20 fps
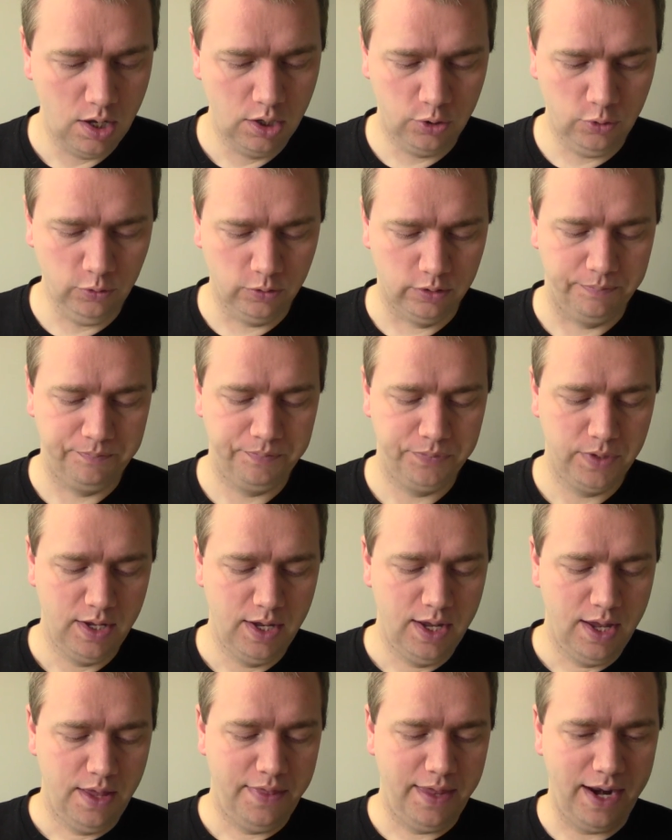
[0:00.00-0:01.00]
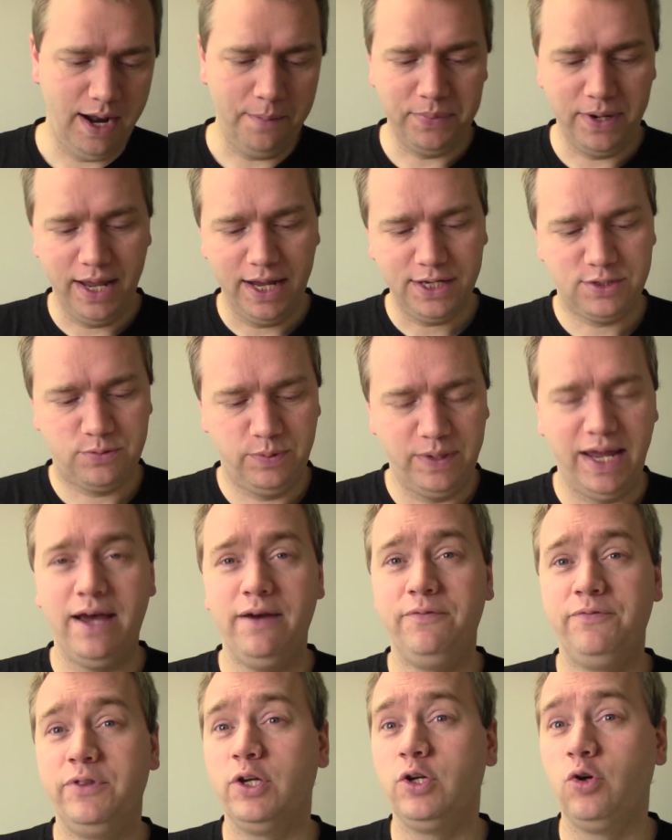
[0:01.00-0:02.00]
Cool. Then up next we
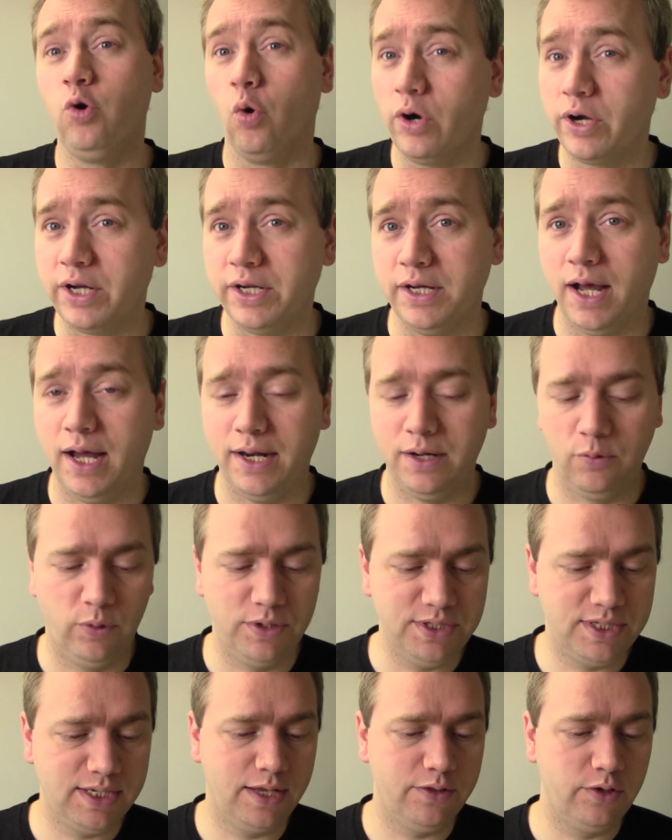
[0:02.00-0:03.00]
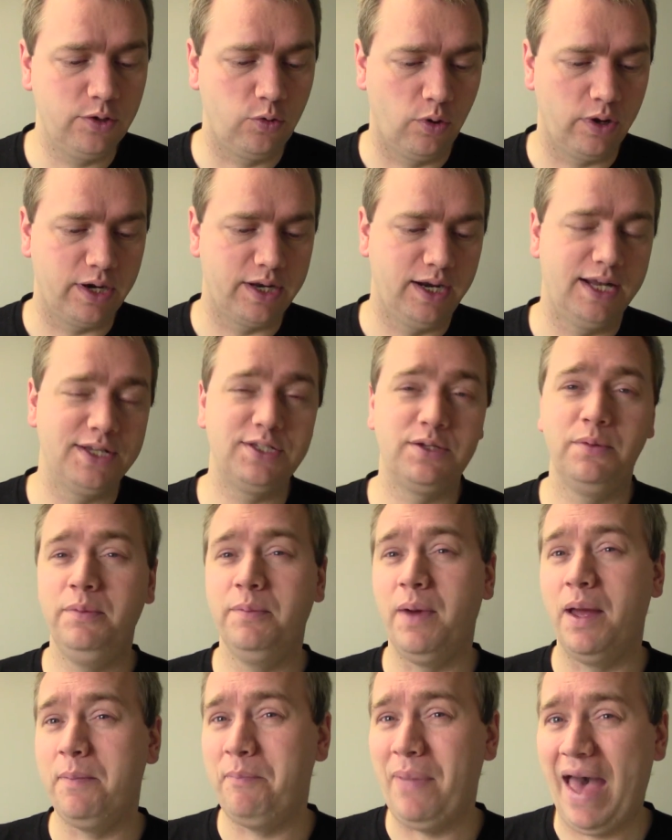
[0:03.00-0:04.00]
have the Gorkanaut. Once again, the Gorkanaut is going
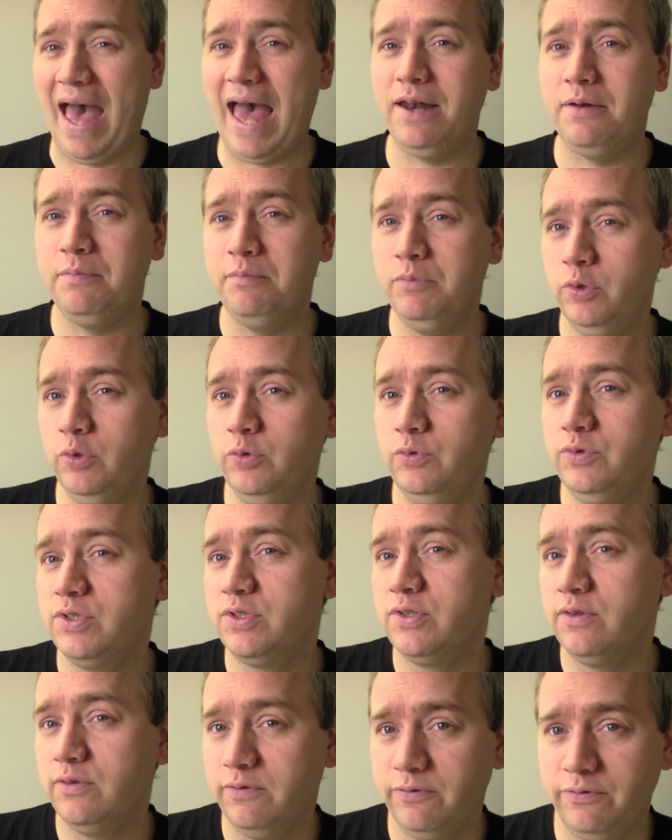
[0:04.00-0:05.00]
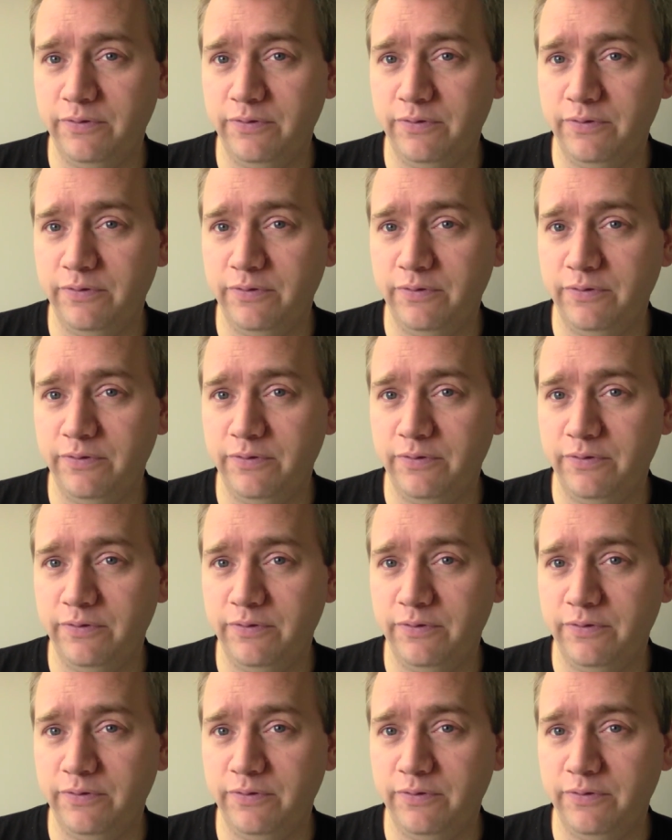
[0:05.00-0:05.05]
to be my Bad Moons